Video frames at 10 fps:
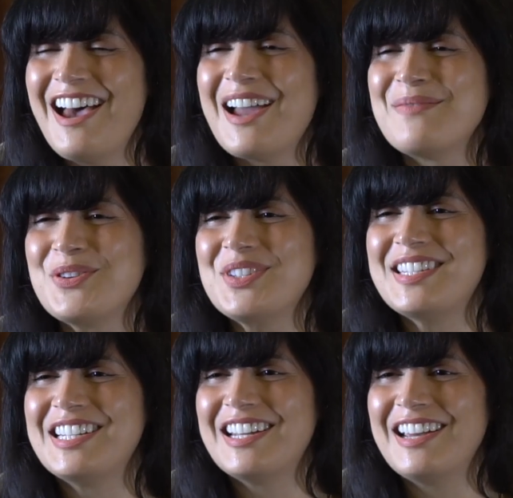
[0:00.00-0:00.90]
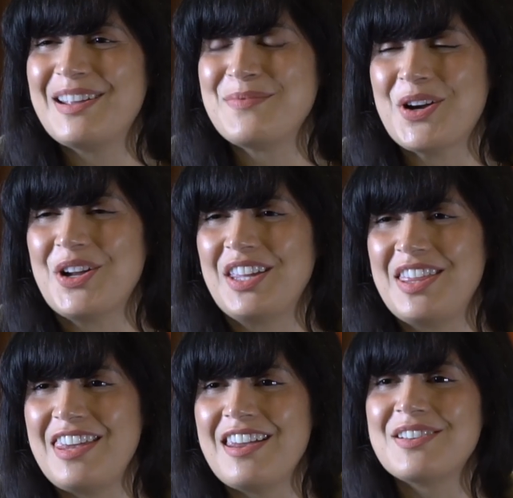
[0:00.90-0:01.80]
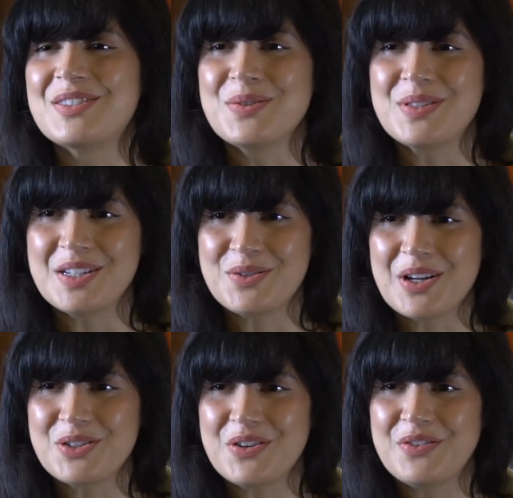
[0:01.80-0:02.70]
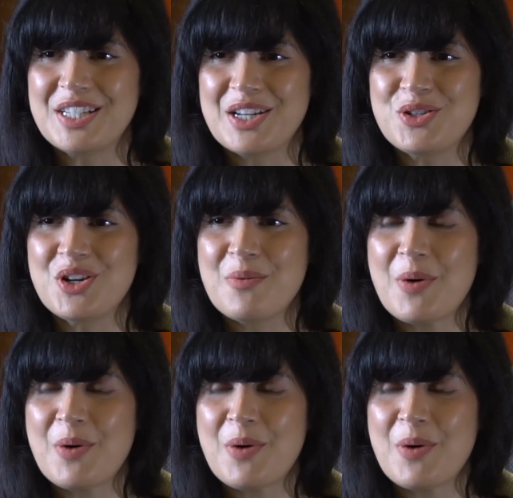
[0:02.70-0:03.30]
I'm Christina and I'm currently the Associate Director of Retention at